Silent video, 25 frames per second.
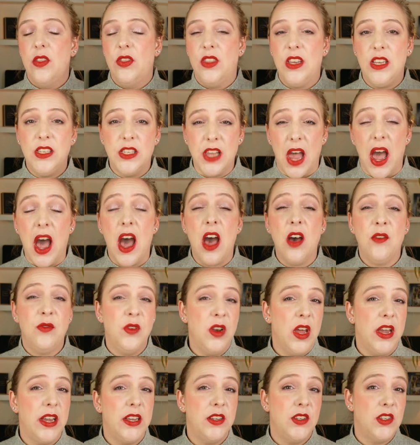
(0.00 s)
These have
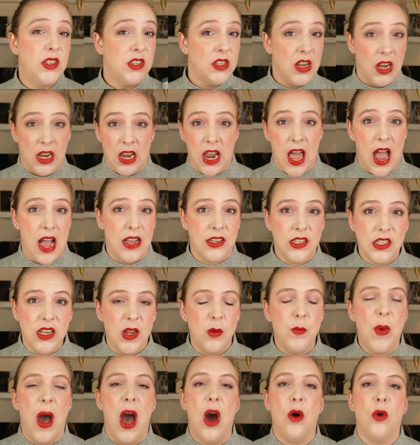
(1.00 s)
nice
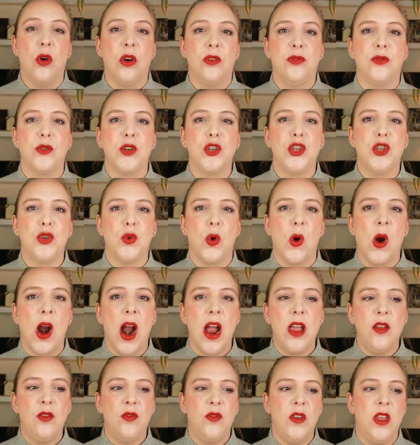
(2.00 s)
lasting power for sure,
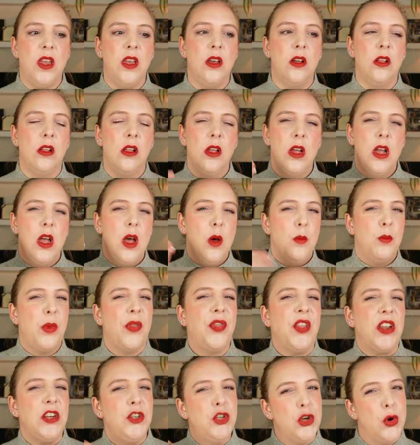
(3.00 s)
I feel,
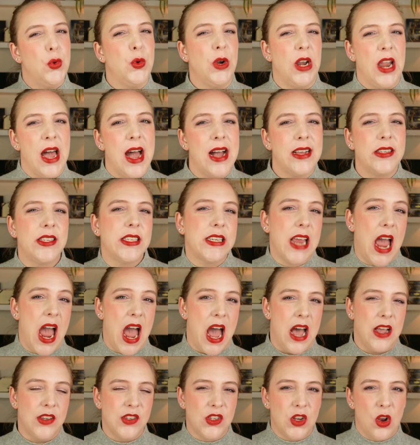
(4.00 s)
but they don't last
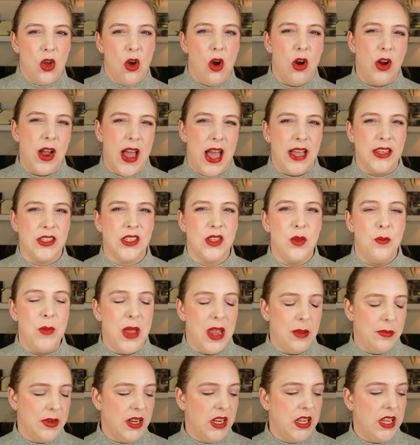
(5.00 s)
as long as the
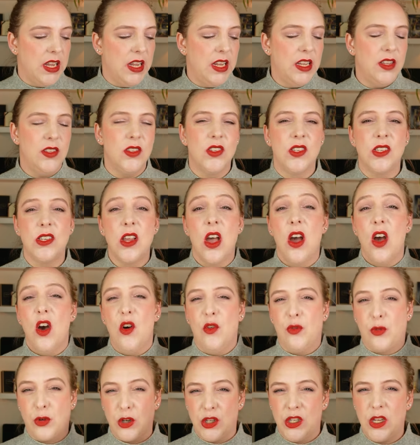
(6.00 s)
Maybellines.
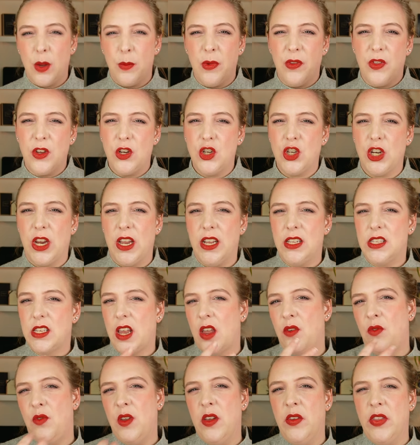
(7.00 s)
For some of the shades,
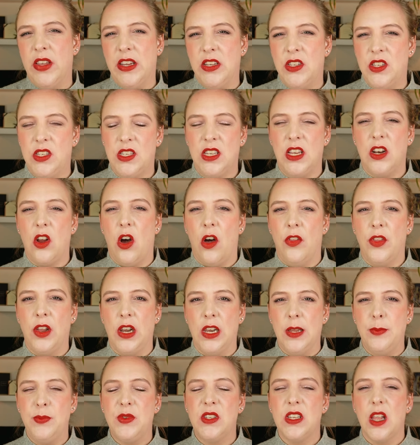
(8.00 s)
I feel they sit on the
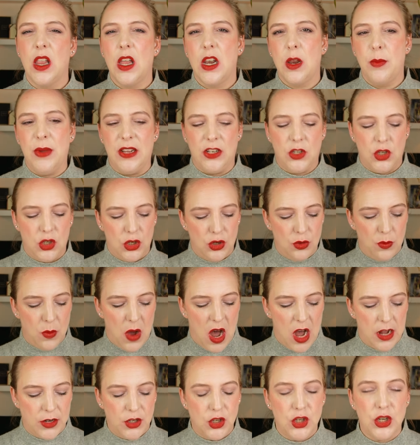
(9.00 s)
lips a little bit too
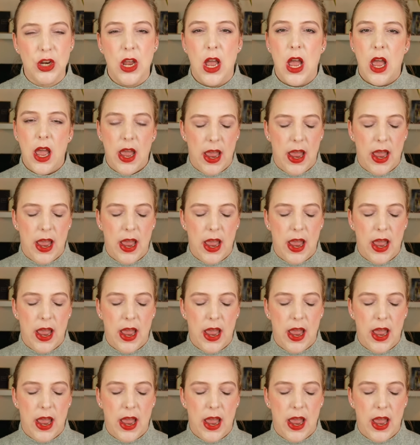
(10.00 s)
much,